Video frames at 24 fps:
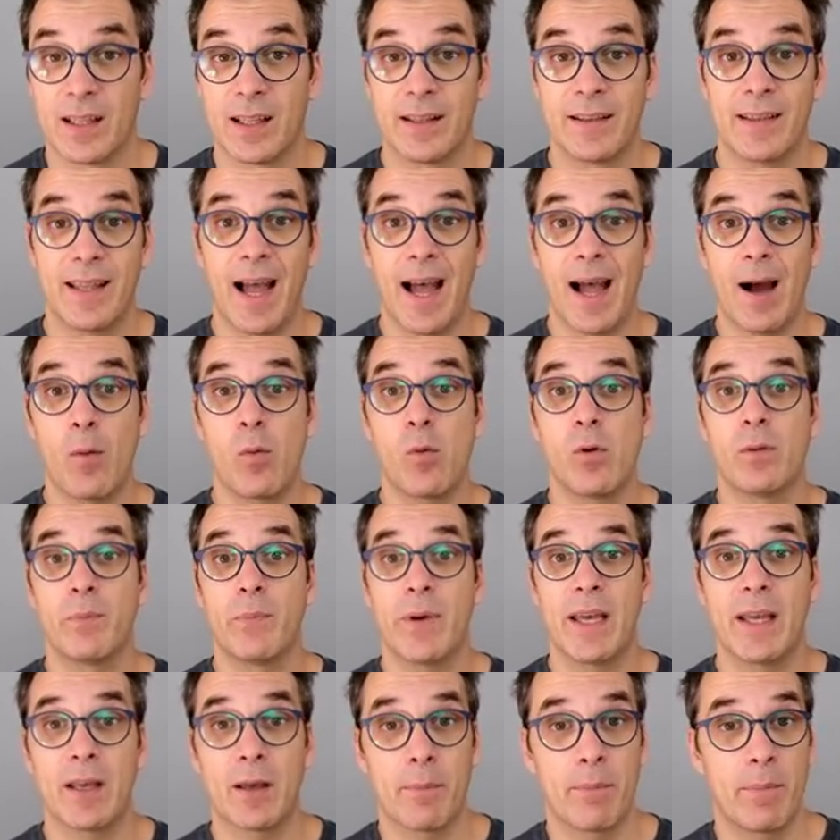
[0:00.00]
That will
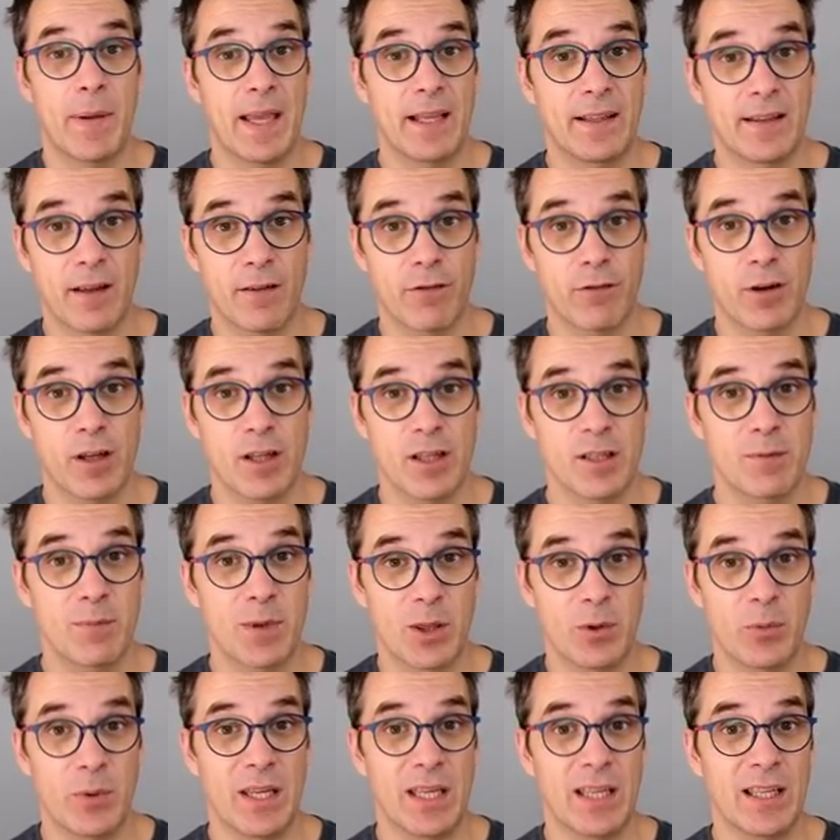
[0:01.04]
make a big difference
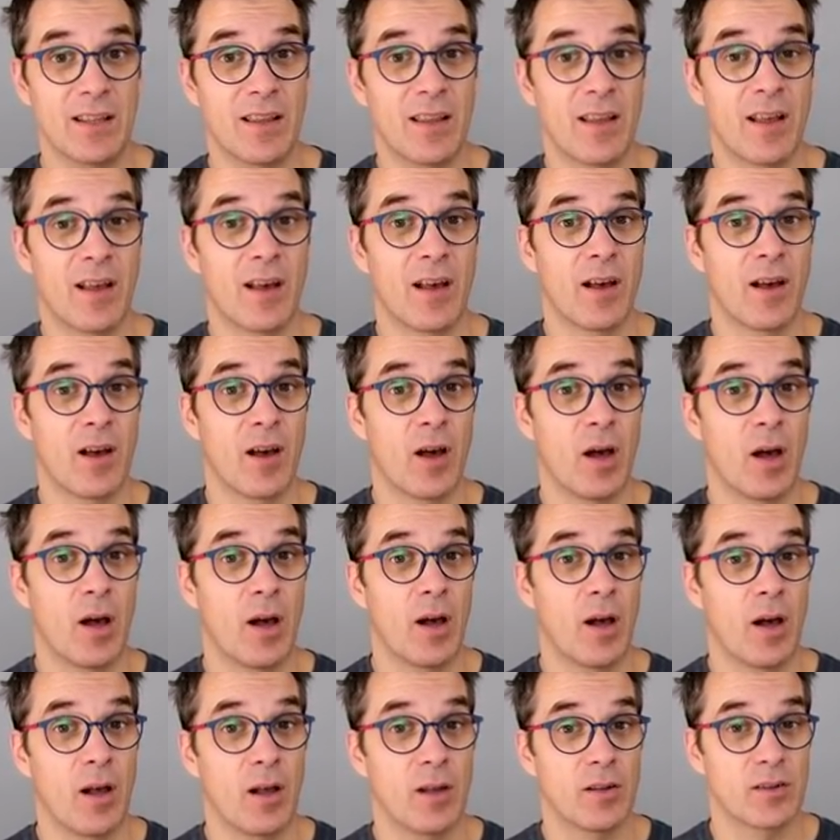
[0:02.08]
between
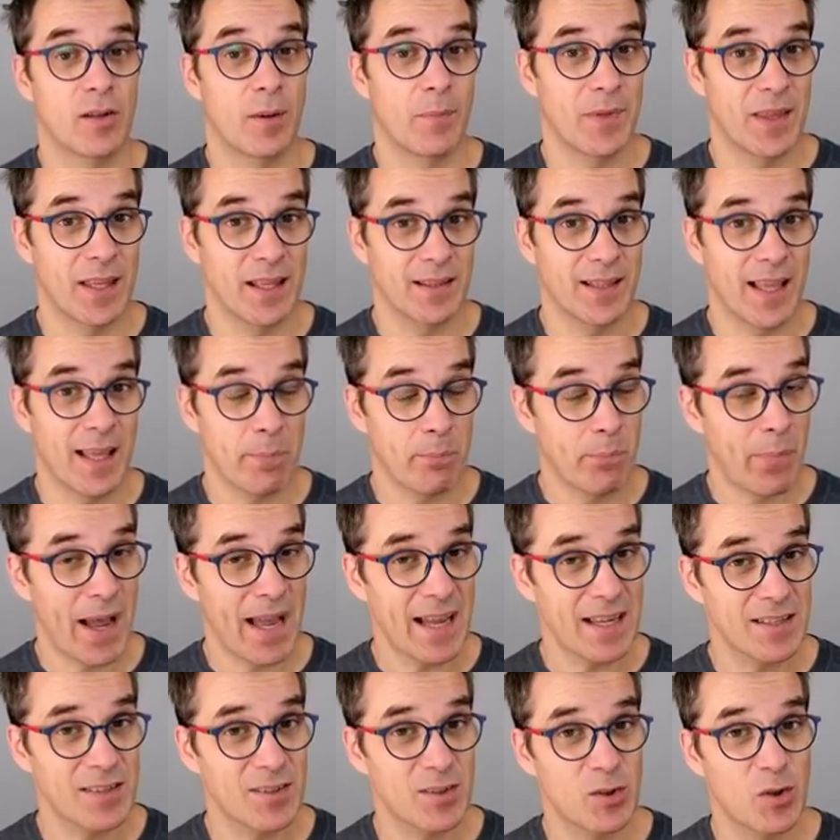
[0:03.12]
something that
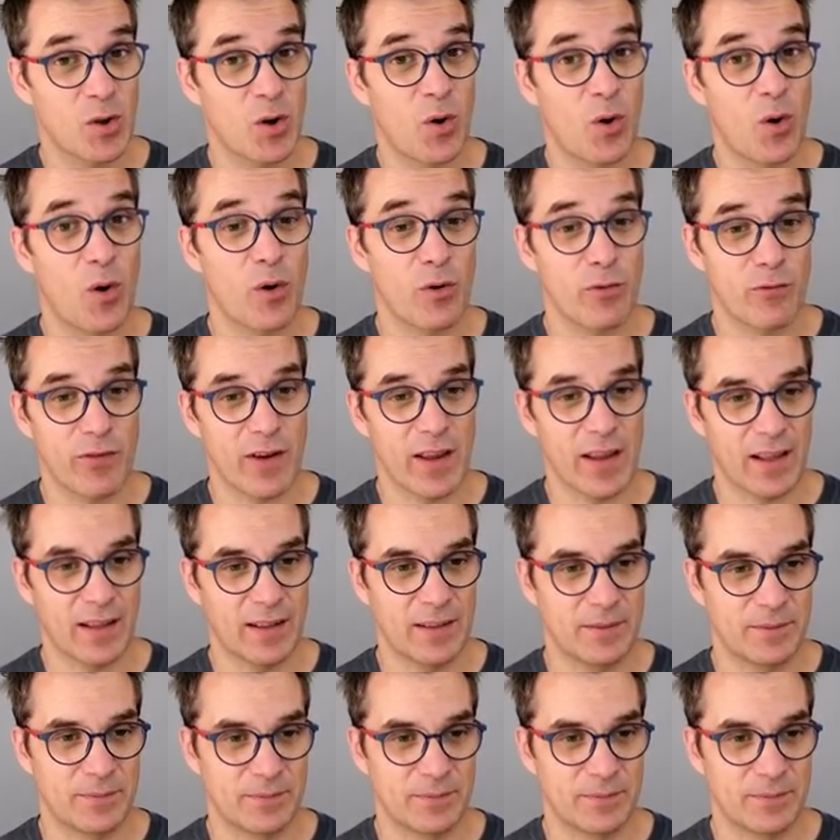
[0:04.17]
pass or fail.